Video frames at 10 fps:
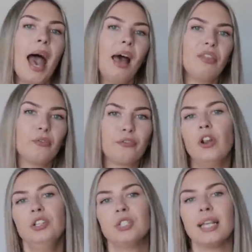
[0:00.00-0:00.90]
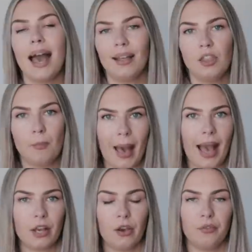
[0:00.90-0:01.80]
at the front and the
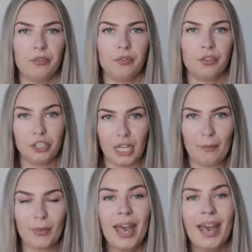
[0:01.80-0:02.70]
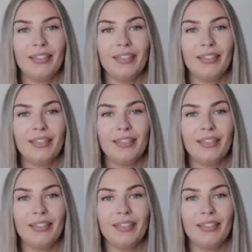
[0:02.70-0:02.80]
back of the ship.